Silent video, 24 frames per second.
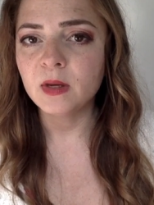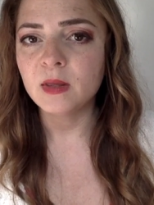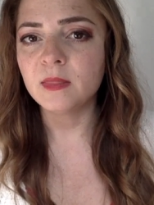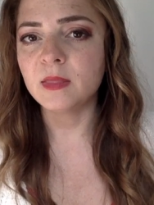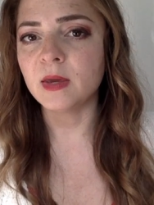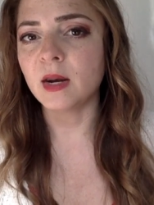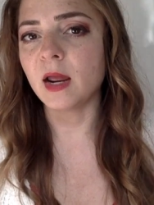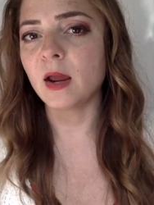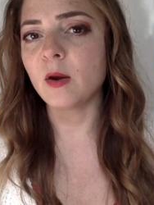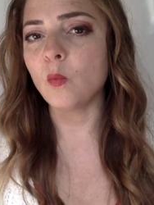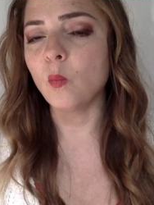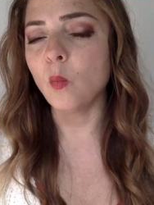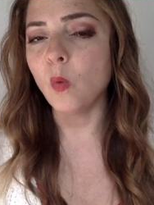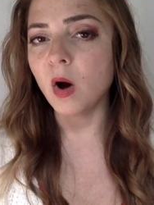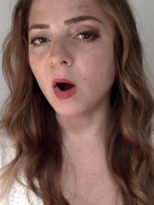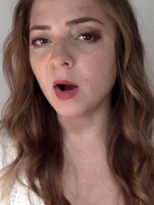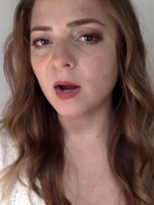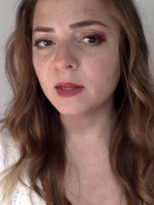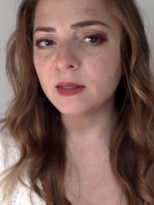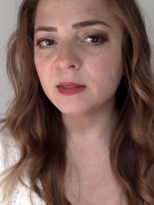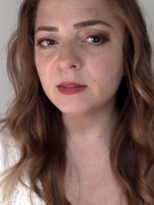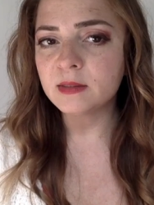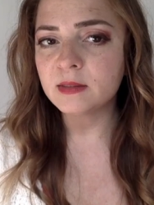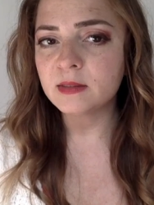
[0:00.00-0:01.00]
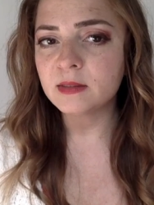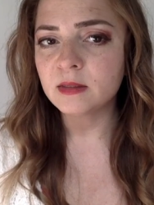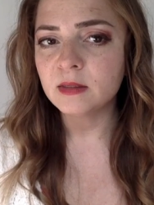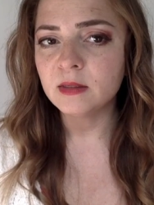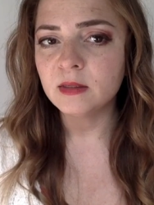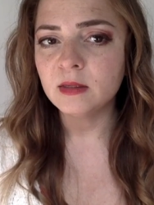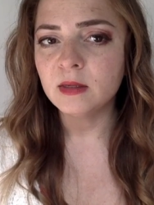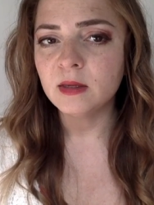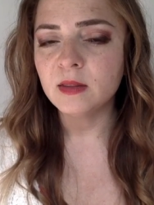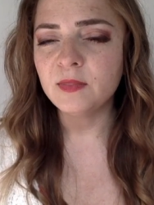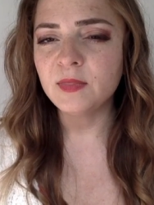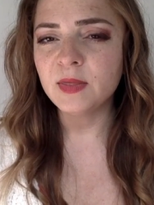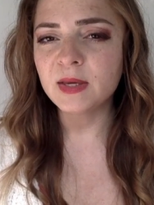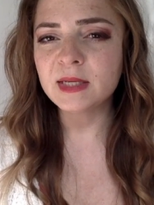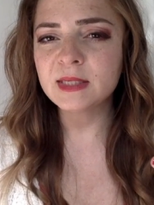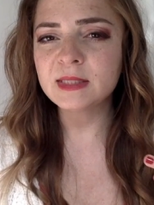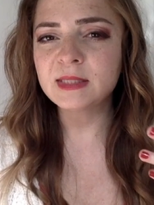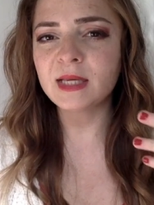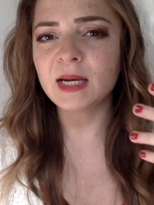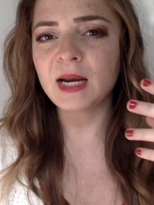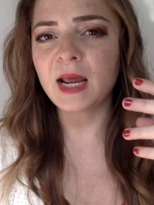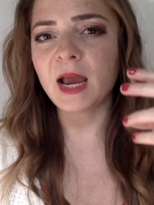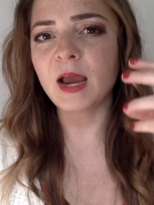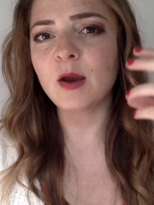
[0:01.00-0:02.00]
that I want, things
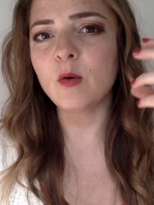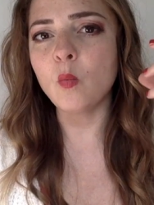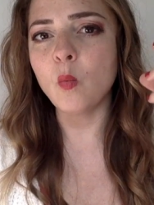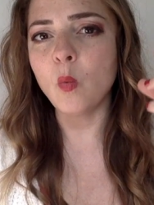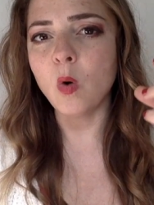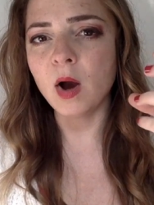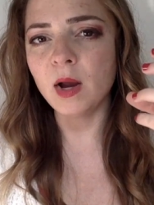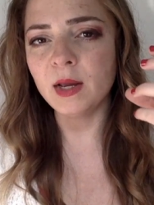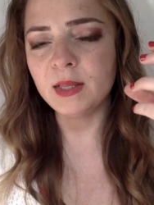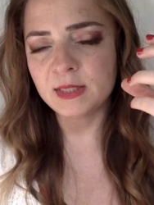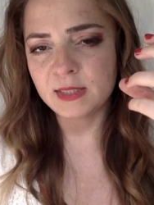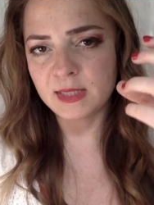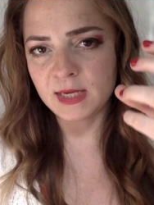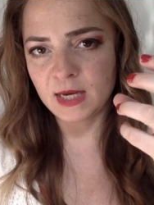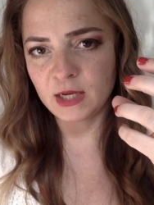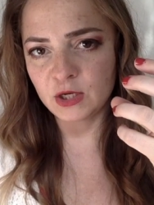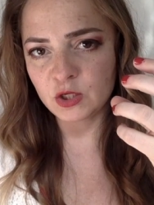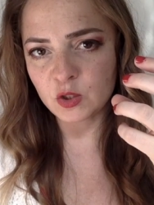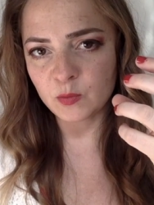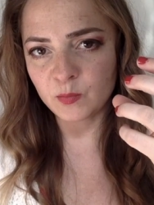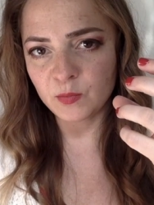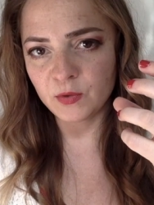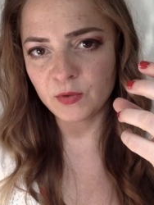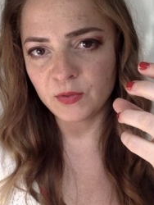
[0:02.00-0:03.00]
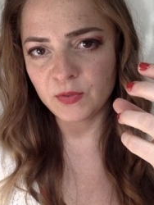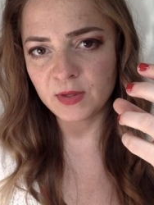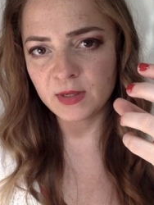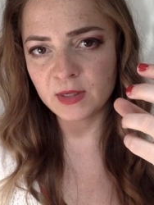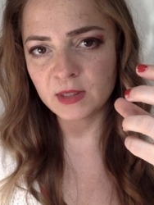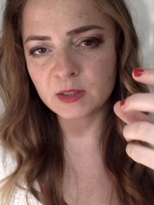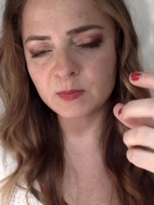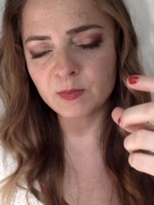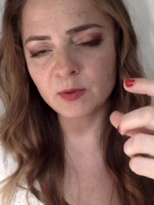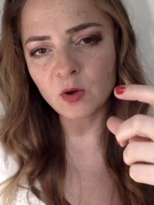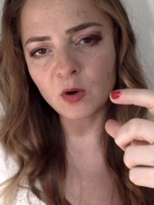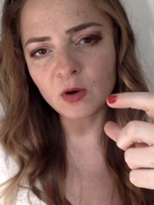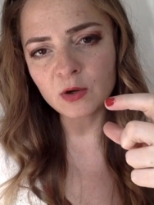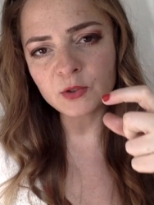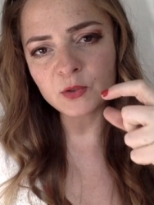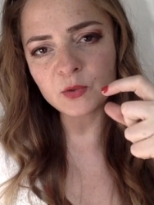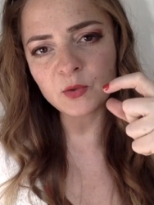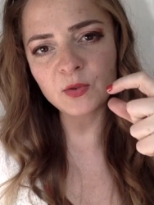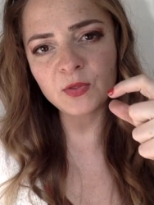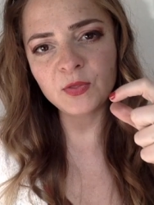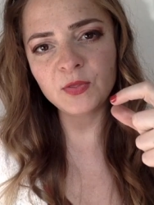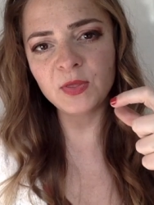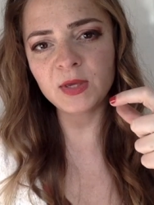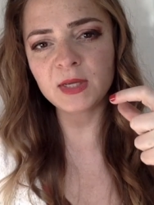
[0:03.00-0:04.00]
that I want, tangible things, but
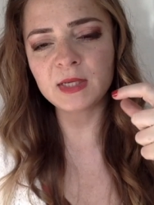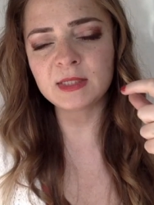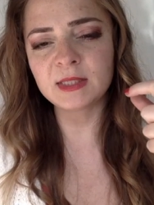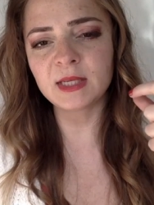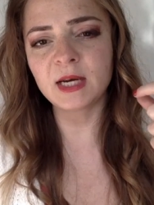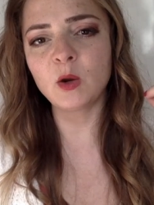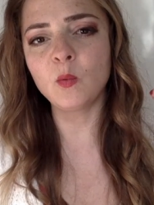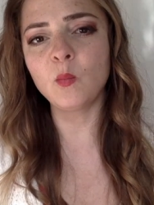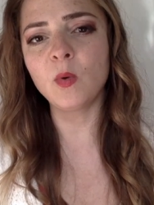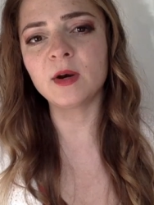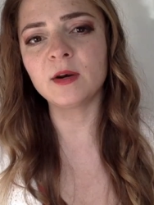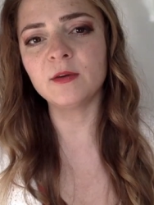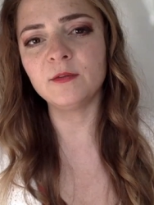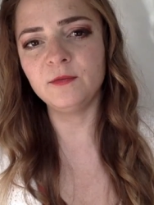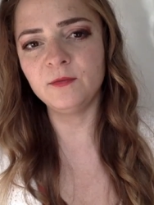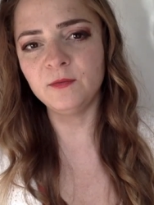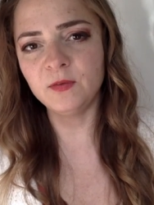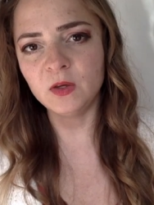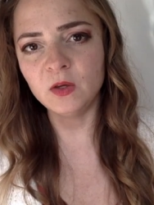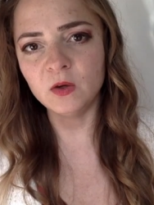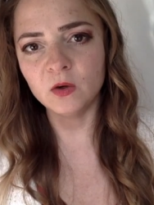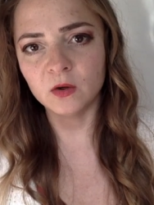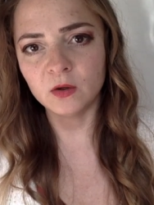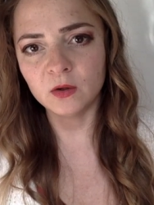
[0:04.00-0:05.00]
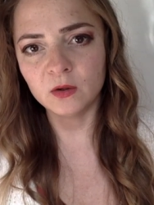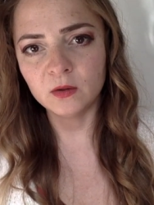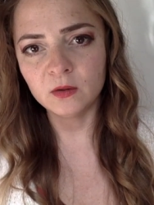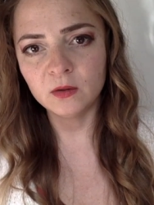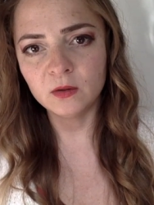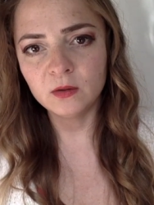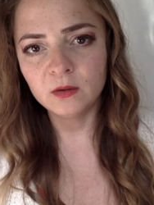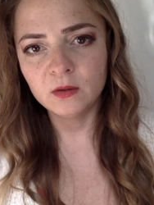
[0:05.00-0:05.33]
also things that I want to feel.